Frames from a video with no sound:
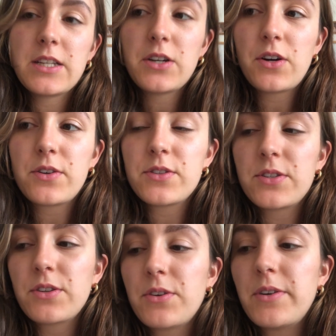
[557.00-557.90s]

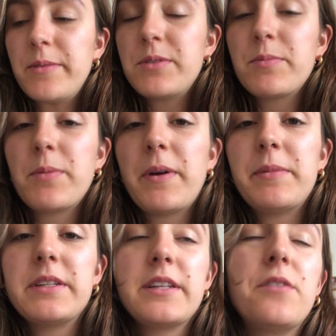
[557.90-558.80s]
also I was more by
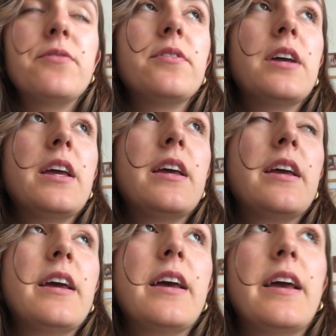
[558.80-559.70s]
myself,
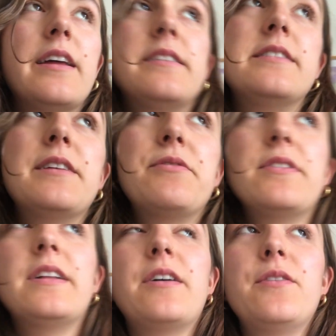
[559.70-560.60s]
and I
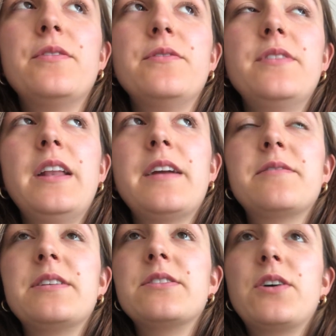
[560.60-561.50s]
often feel like
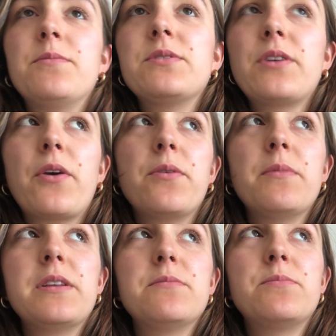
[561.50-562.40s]
when Tom's home
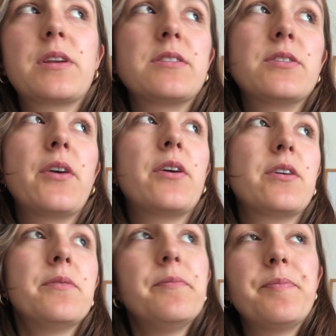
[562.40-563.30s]
and brings
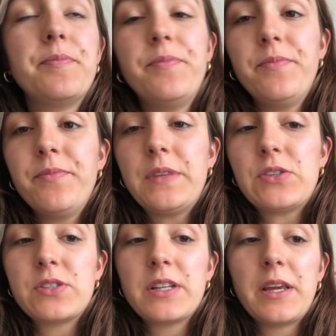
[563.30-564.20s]
her to
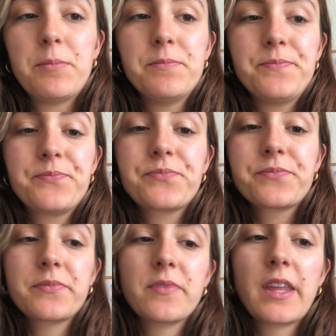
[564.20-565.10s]
sleep,
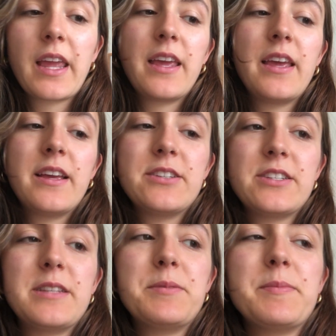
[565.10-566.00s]
she
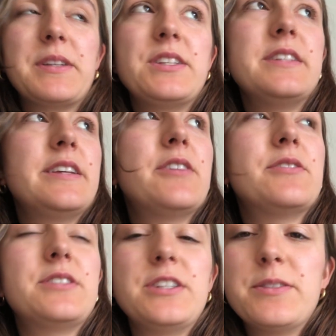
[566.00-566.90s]
sleeps much easier, or
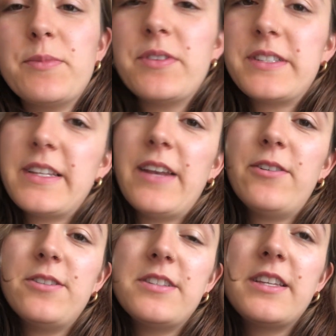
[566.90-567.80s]
she's more
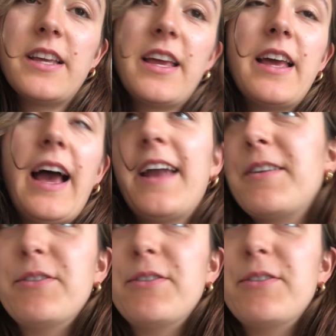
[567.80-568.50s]
settled. I don't know